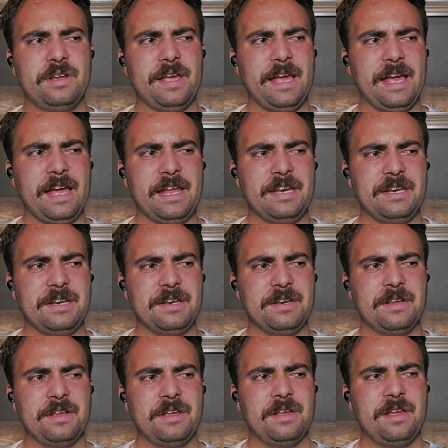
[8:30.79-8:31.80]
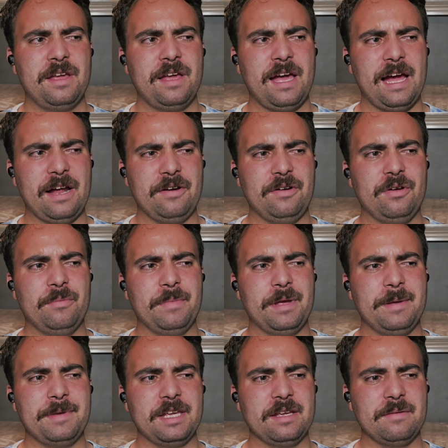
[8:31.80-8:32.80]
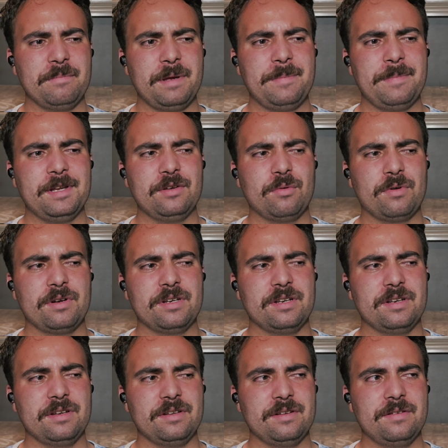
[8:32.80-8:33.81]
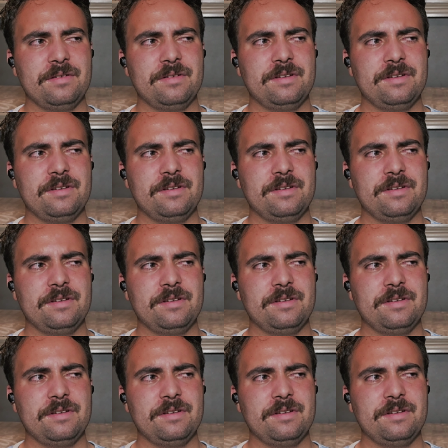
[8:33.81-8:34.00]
and I don't know, maybe Norton